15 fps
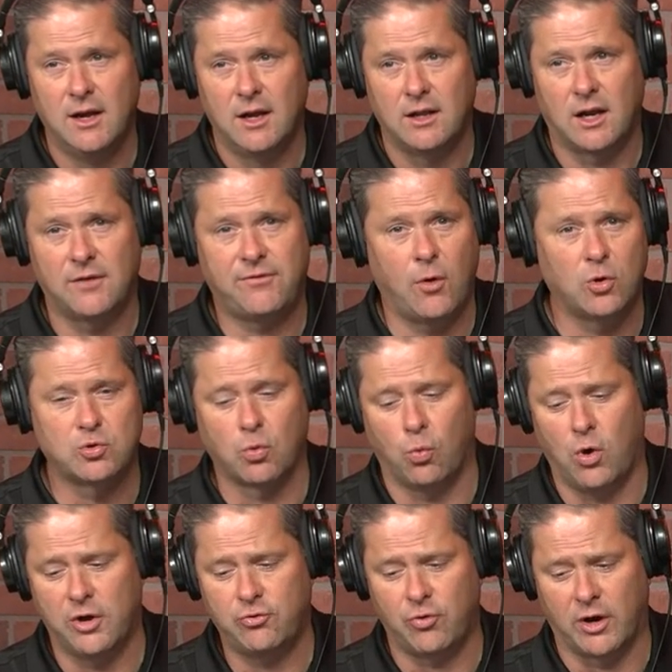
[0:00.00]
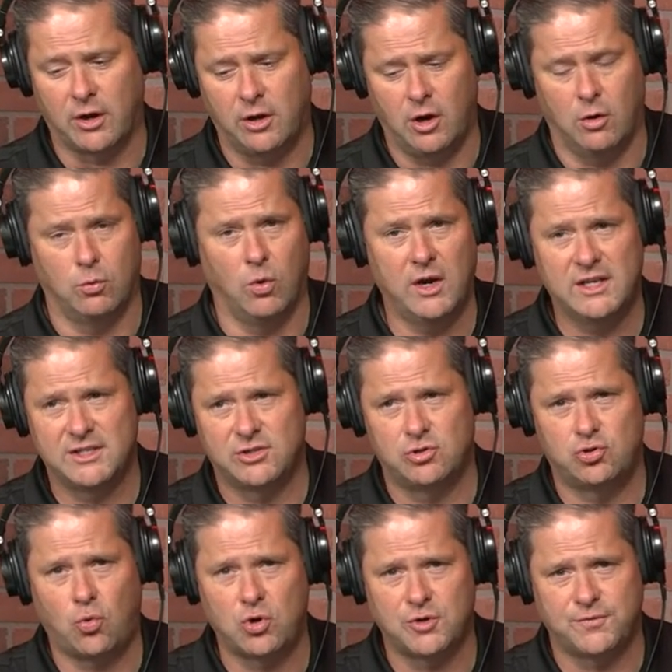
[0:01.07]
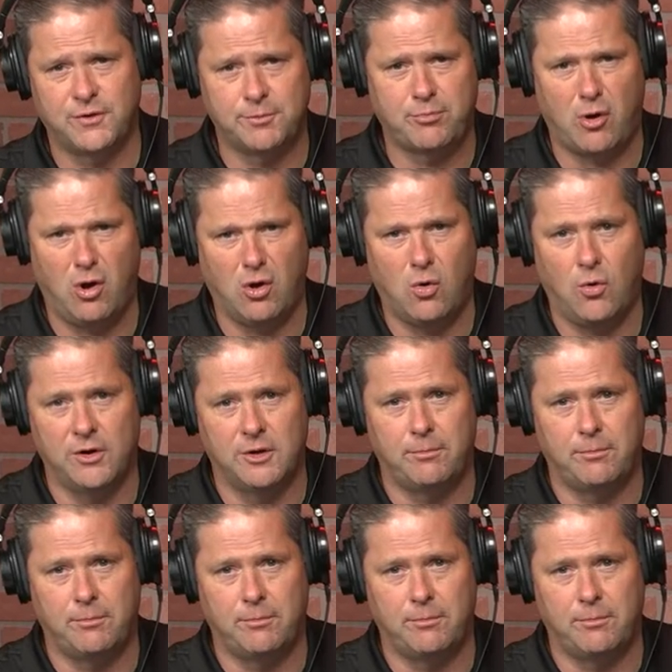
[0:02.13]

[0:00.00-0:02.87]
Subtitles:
A lot of folks were wondering, you know, what is Georgia football going